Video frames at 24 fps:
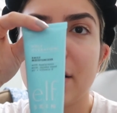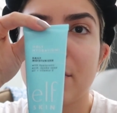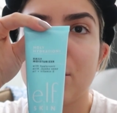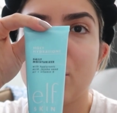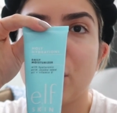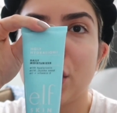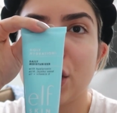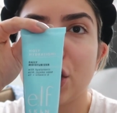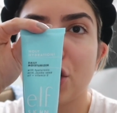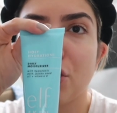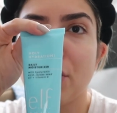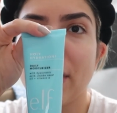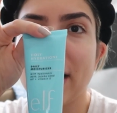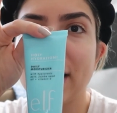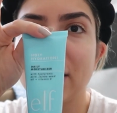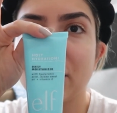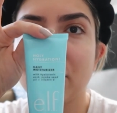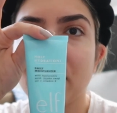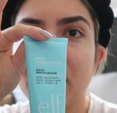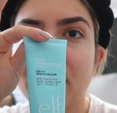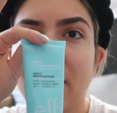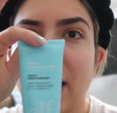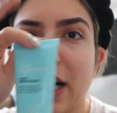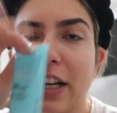
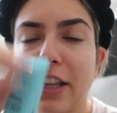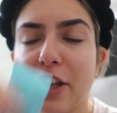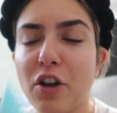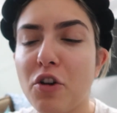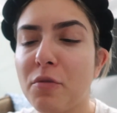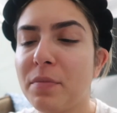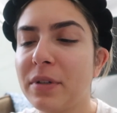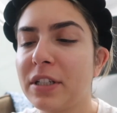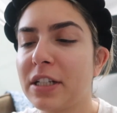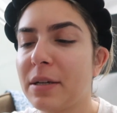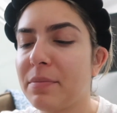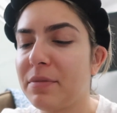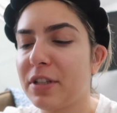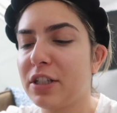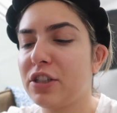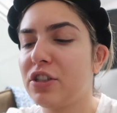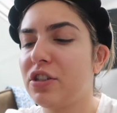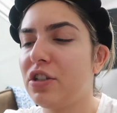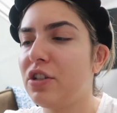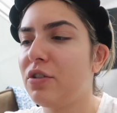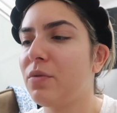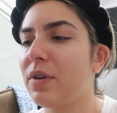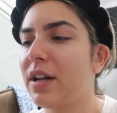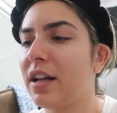moisturizer. Finally opened up this
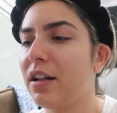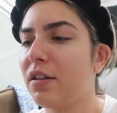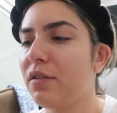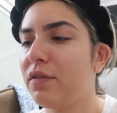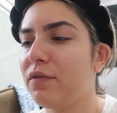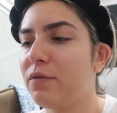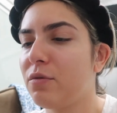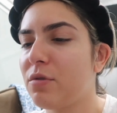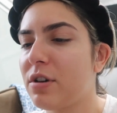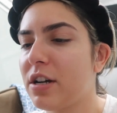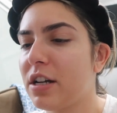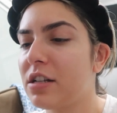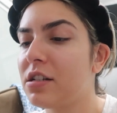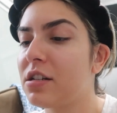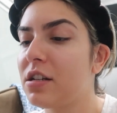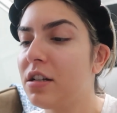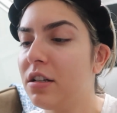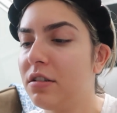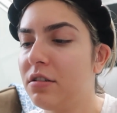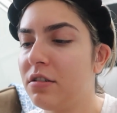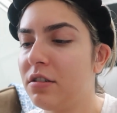new e.l.f. one.